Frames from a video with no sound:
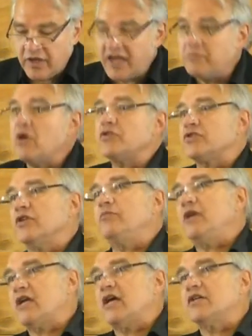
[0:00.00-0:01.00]
and
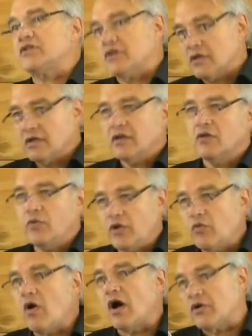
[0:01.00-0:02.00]
mostly because
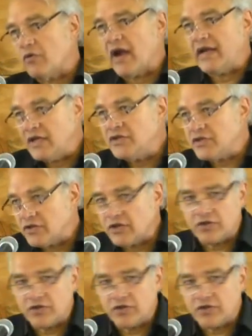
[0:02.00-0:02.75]
we walk right into